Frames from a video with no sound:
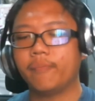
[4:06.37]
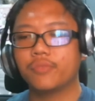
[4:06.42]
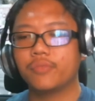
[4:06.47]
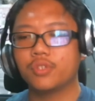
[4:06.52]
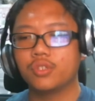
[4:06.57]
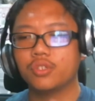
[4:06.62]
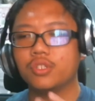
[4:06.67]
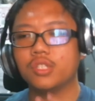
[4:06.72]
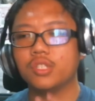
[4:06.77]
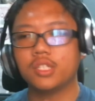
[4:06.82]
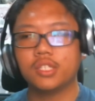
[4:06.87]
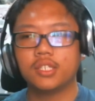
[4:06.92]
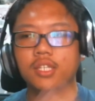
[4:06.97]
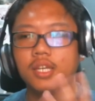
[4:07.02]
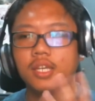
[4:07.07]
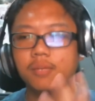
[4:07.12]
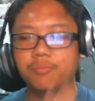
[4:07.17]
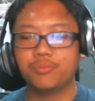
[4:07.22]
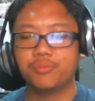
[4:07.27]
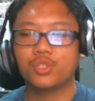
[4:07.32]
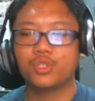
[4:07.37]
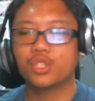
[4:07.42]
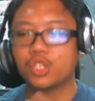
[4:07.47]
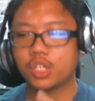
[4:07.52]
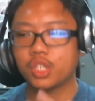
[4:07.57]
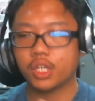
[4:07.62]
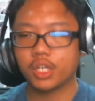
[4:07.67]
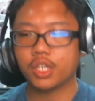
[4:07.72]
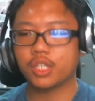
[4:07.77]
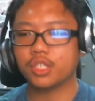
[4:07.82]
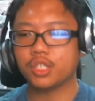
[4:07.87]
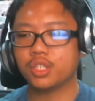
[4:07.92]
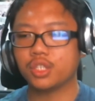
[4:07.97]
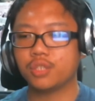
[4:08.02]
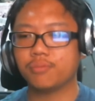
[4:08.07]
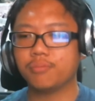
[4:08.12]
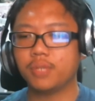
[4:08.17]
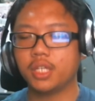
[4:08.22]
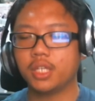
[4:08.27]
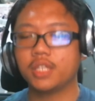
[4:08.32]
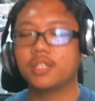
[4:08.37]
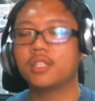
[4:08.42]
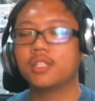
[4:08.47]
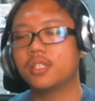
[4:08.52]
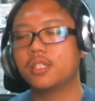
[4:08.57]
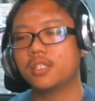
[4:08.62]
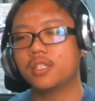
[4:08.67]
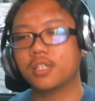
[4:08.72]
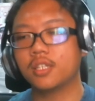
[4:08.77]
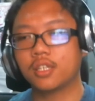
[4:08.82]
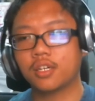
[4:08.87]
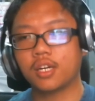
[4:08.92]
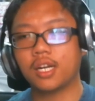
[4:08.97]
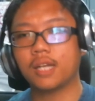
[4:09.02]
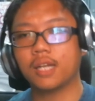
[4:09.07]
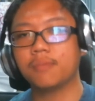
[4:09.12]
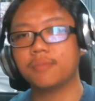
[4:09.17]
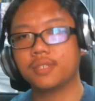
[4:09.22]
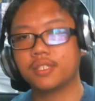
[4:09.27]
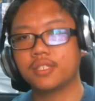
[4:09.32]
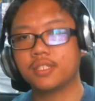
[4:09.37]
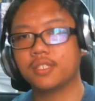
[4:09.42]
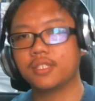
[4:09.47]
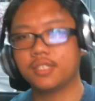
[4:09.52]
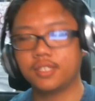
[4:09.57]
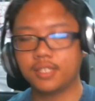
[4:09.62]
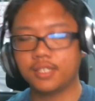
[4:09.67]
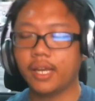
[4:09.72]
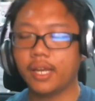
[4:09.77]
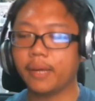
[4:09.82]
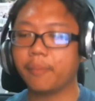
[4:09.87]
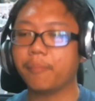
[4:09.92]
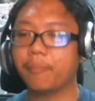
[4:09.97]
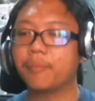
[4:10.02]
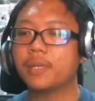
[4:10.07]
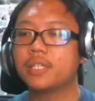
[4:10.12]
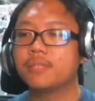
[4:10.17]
you know, the names change, but the crime is still the same.